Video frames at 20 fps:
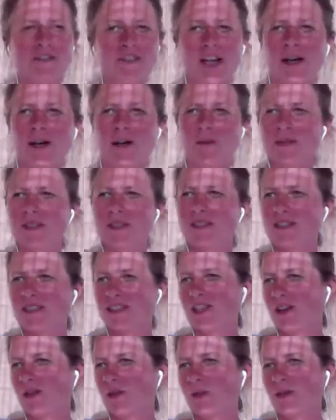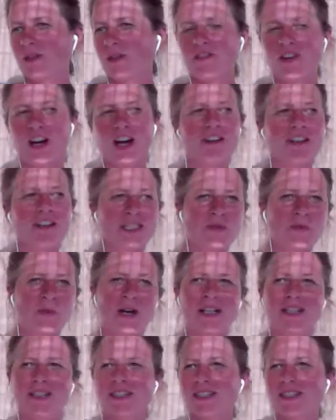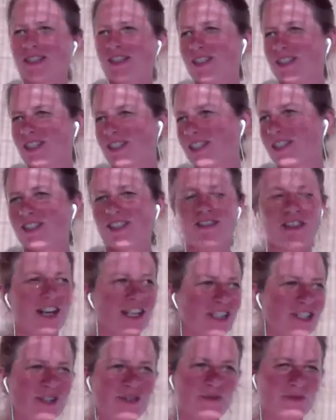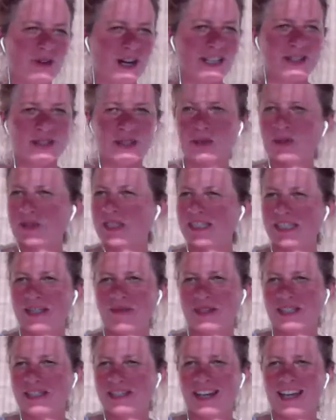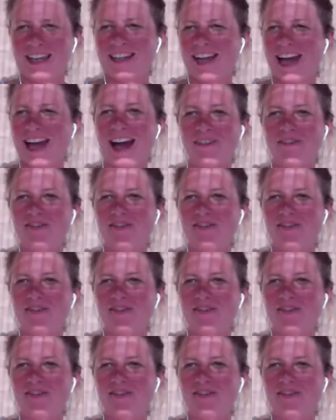films, all the virus ones and the destruction ones all seem to like have